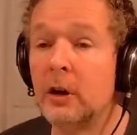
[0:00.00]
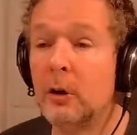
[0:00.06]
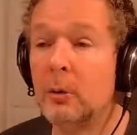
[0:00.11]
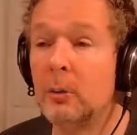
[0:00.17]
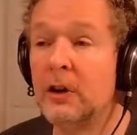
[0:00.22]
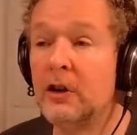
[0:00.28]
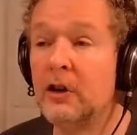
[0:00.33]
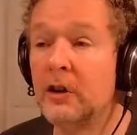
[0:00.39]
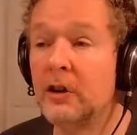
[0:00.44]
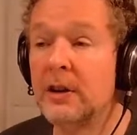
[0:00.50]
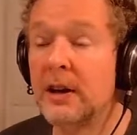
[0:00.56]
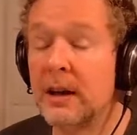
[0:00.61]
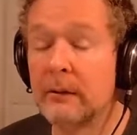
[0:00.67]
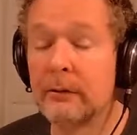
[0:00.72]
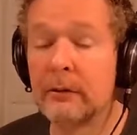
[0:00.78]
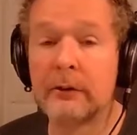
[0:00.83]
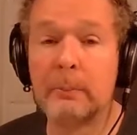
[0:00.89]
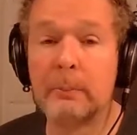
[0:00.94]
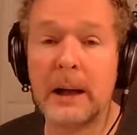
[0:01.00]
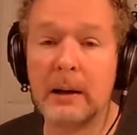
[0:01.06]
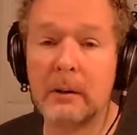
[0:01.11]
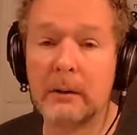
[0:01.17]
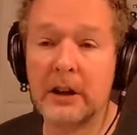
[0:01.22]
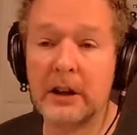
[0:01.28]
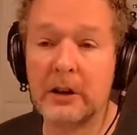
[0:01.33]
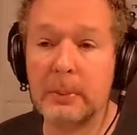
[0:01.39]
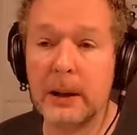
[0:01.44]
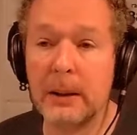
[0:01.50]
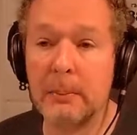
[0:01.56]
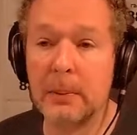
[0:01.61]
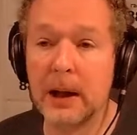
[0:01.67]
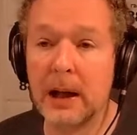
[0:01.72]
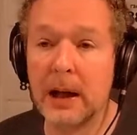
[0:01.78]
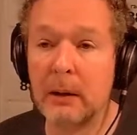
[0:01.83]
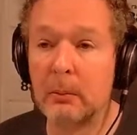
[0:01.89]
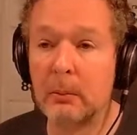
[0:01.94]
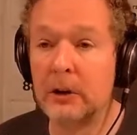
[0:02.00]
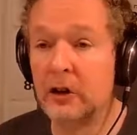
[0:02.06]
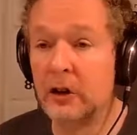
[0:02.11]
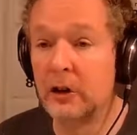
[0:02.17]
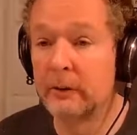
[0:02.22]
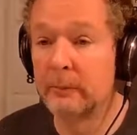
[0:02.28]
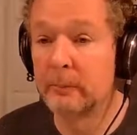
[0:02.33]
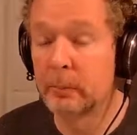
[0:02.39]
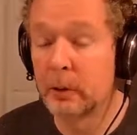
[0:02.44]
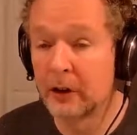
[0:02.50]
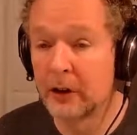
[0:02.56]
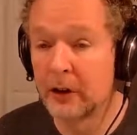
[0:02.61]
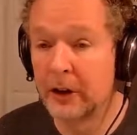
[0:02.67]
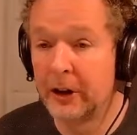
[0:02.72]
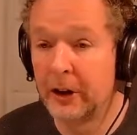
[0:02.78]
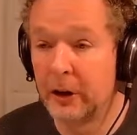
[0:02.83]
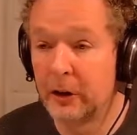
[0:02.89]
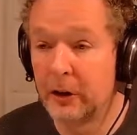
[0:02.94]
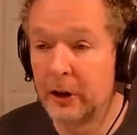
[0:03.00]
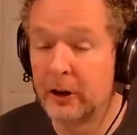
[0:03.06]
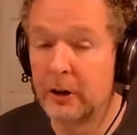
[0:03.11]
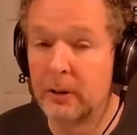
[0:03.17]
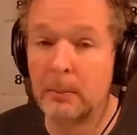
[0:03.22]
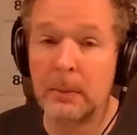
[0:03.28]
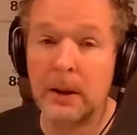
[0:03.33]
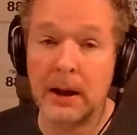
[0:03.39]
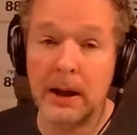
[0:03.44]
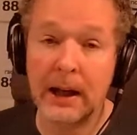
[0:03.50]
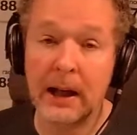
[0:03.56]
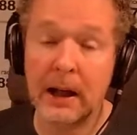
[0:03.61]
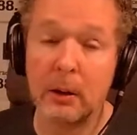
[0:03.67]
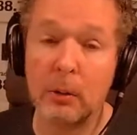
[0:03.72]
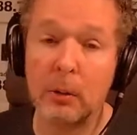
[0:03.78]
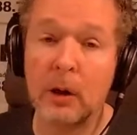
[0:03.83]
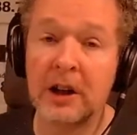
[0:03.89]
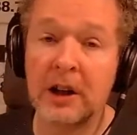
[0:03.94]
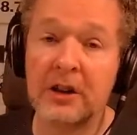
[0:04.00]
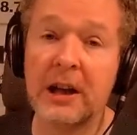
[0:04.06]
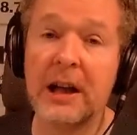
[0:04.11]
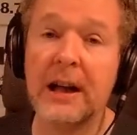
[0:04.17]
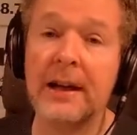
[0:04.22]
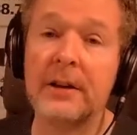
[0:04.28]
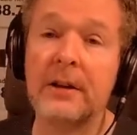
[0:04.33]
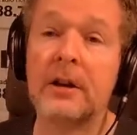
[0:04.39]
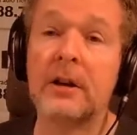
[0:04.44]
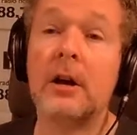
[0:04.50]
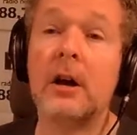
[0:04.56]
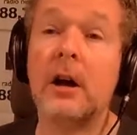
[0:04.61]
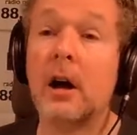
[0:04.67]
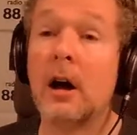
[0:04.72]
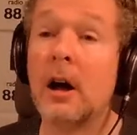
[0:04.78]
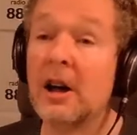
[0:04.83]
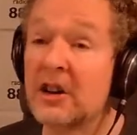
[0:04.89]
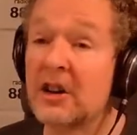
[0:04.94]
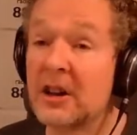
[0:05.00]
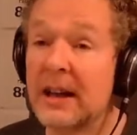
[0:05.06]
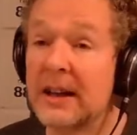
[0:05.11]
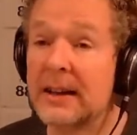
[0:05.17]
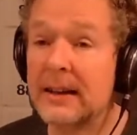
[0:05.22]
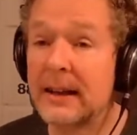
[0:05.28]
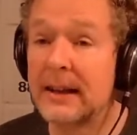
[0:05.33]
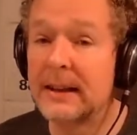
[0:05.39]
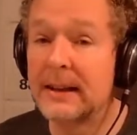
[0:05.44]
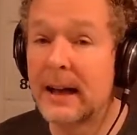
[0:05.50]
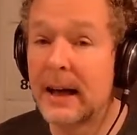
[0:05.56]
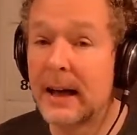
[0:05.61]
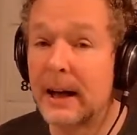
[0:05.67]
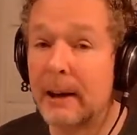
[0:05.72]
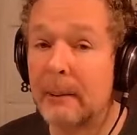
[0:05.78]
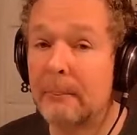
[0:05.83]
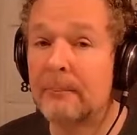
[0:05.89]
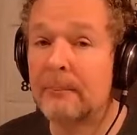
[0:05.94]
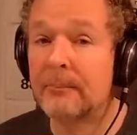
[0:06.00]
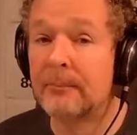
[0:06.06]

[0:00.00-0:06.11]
We should never have bailed these people out. We should have prosecuted them. Hello, Iceland. Iceland did that.